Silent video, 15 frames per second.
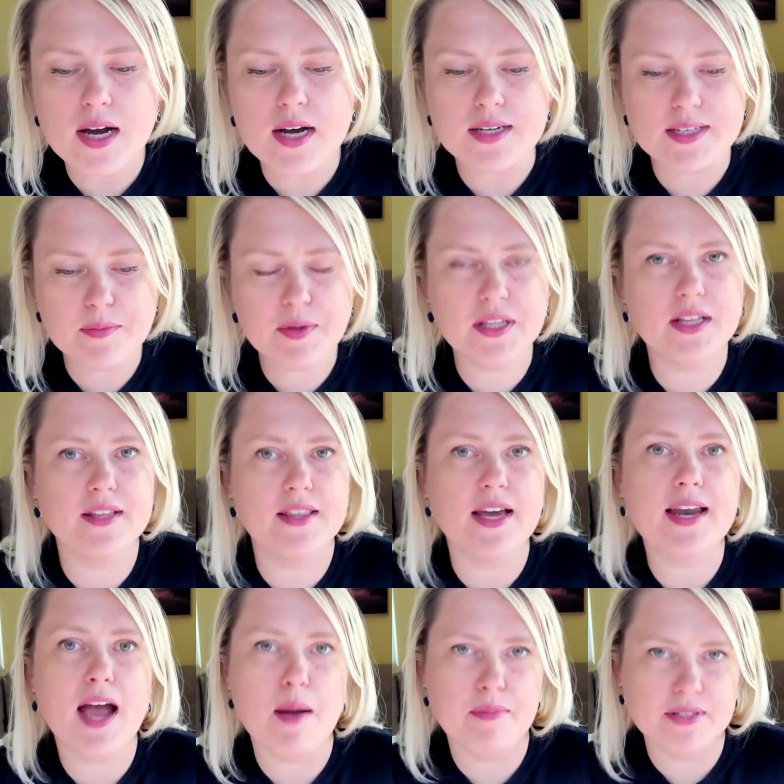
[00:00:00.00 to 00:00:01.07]
typically that
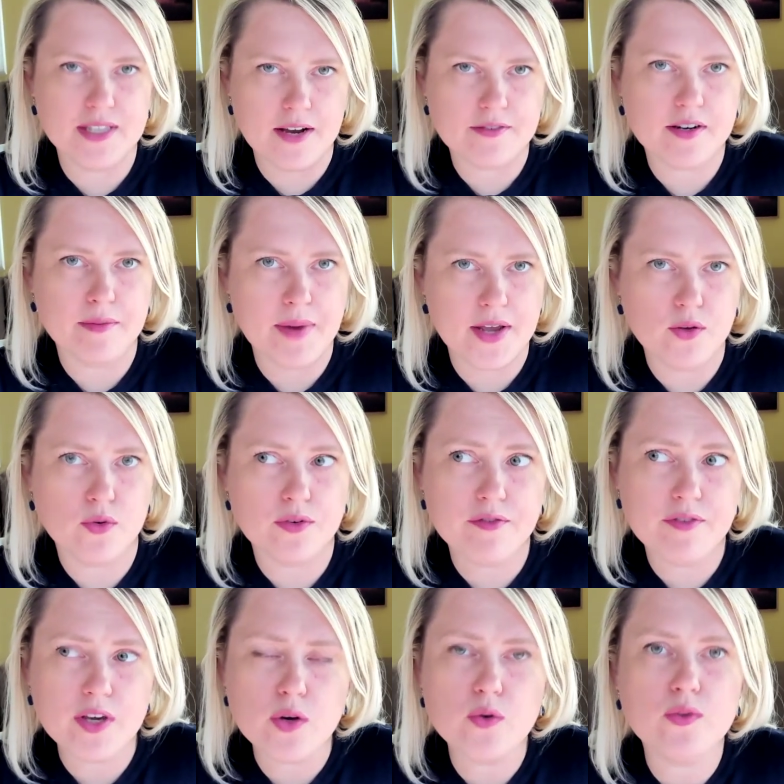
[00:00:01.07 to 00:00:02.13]
happens after a manual
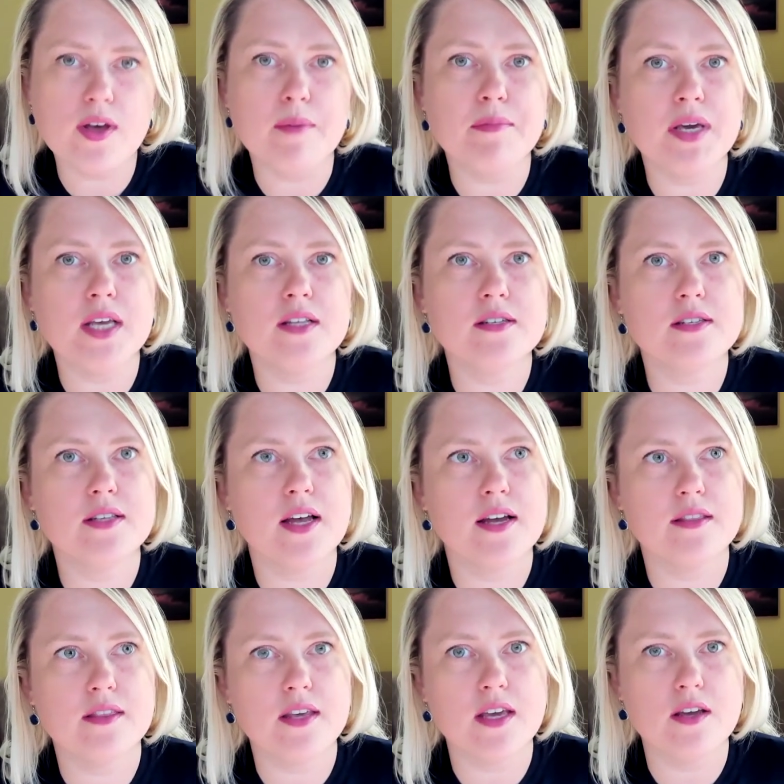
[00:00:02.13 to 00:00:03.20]
review. That means
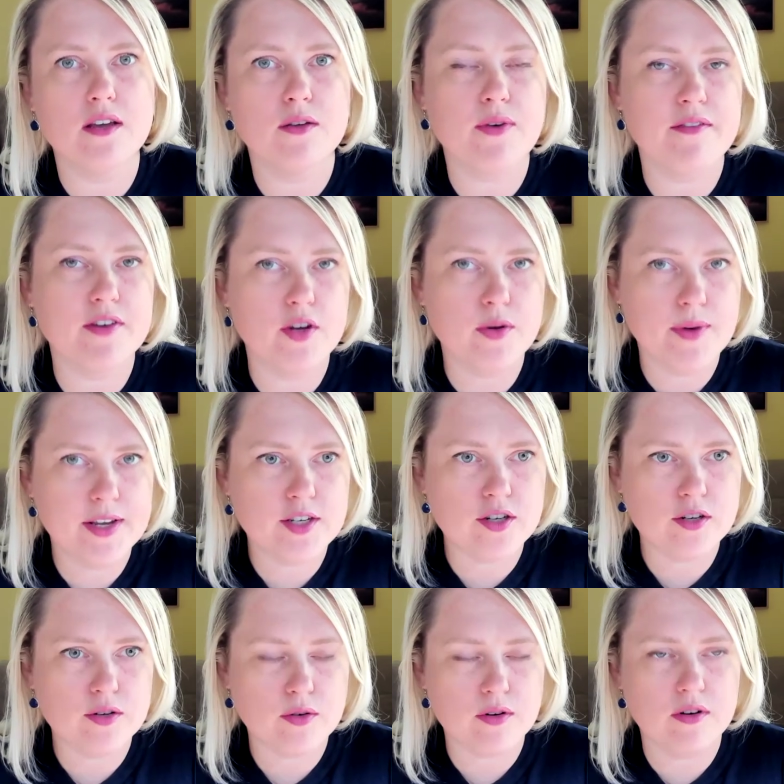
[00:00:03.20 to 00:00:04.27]
that the revenue
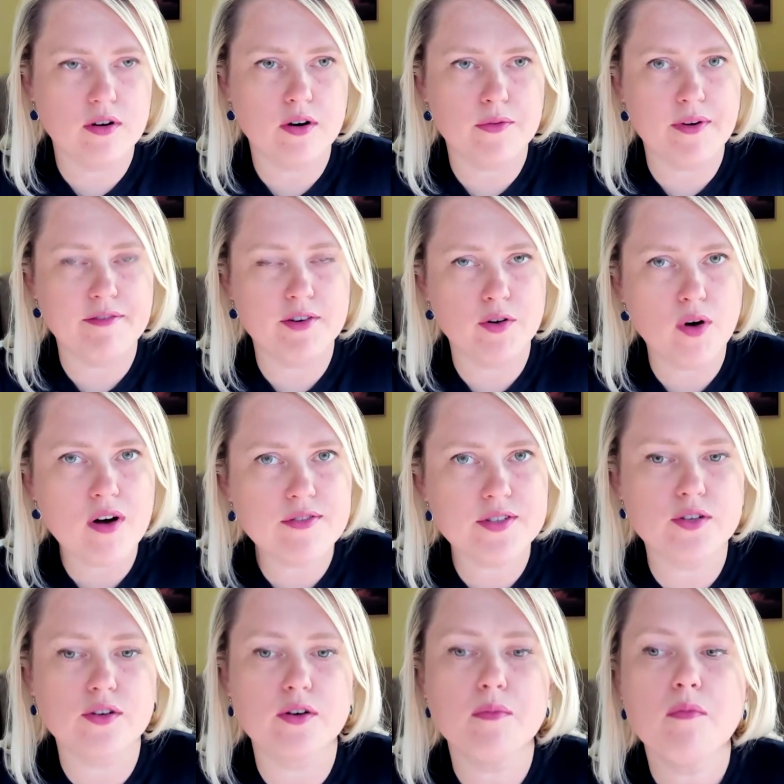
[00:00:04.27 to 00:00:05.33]
agent or revenue
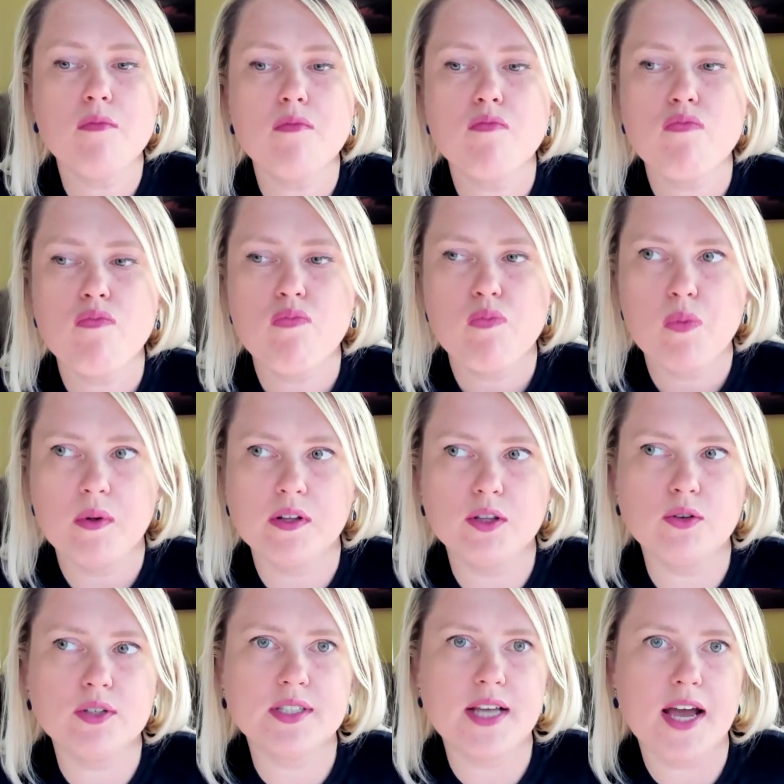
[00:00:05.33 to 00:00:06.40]
officer
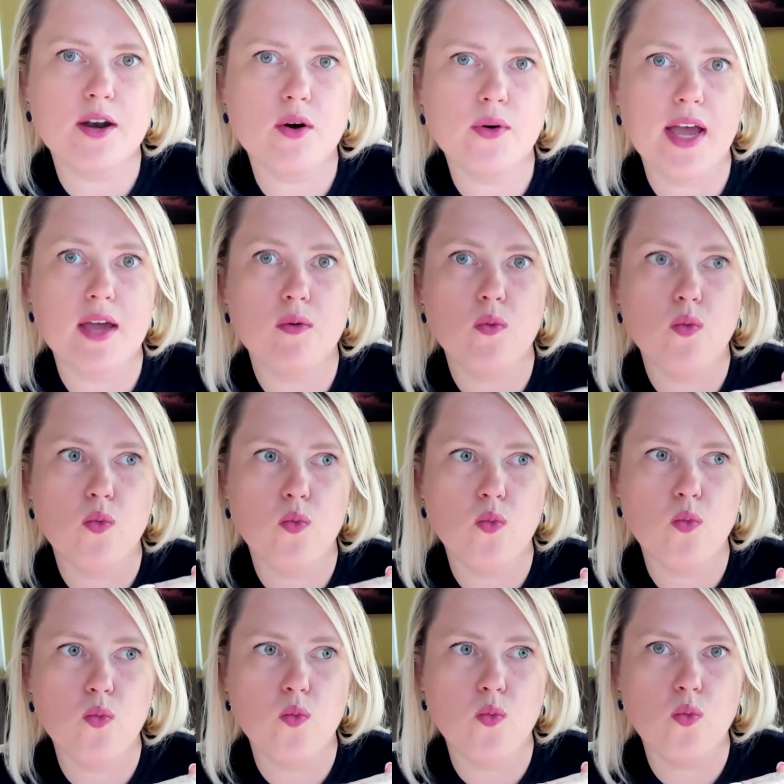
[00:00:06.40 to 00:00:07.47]
looks at, okay,
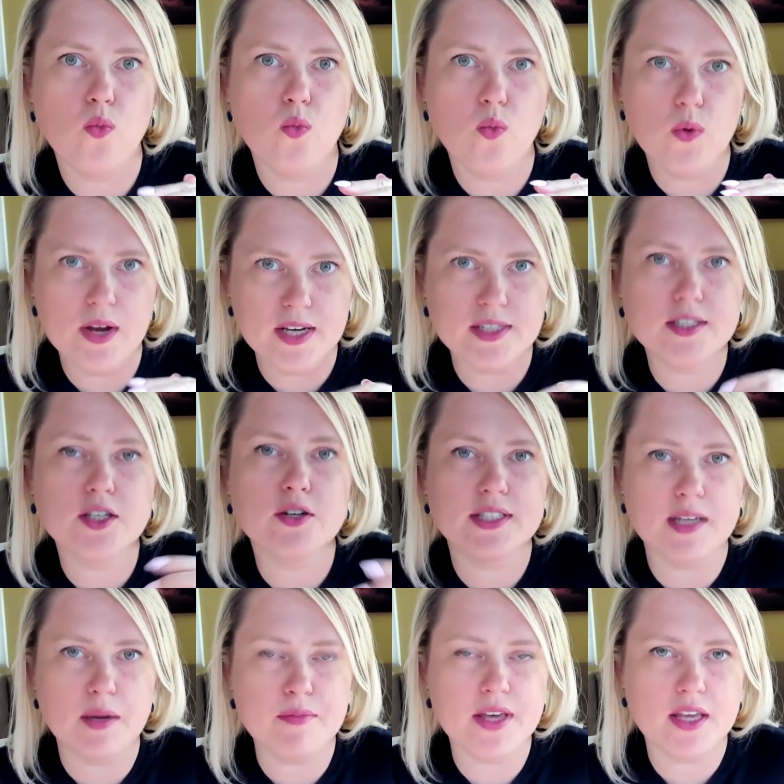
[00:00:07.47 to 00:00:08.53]
is there
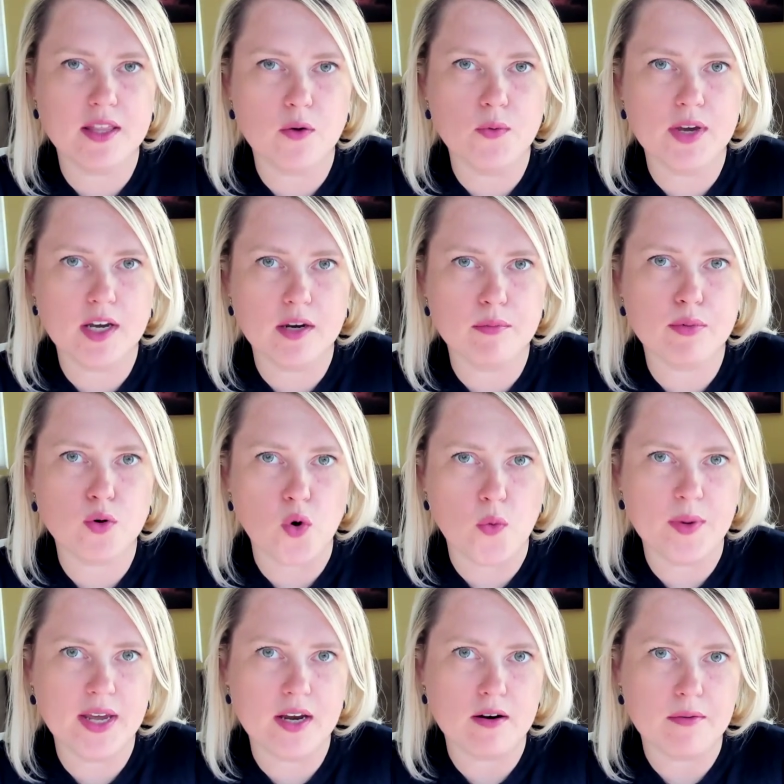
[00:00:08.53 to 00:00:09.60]
something that we can probe
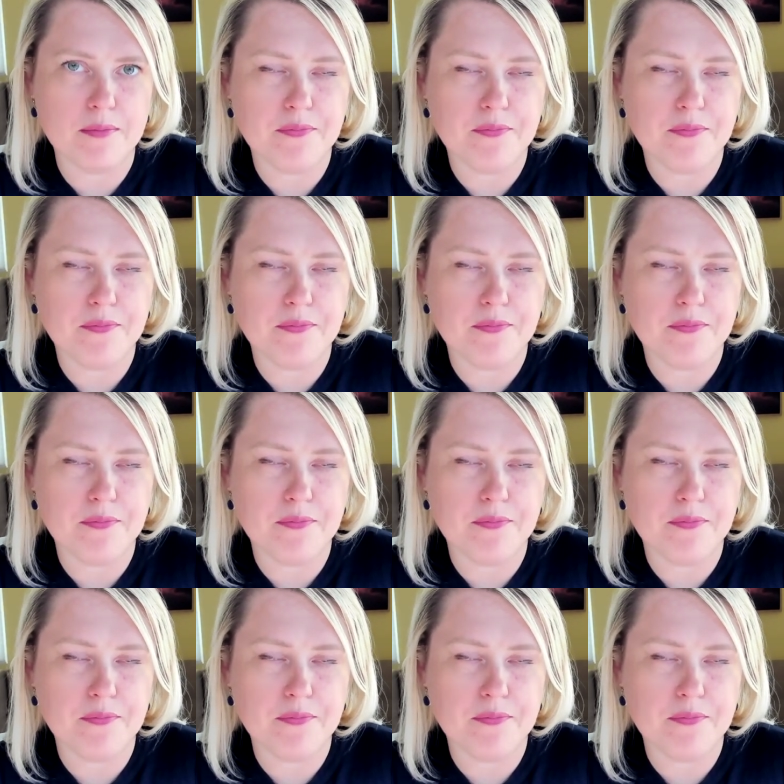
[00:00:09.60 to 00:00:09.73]
here?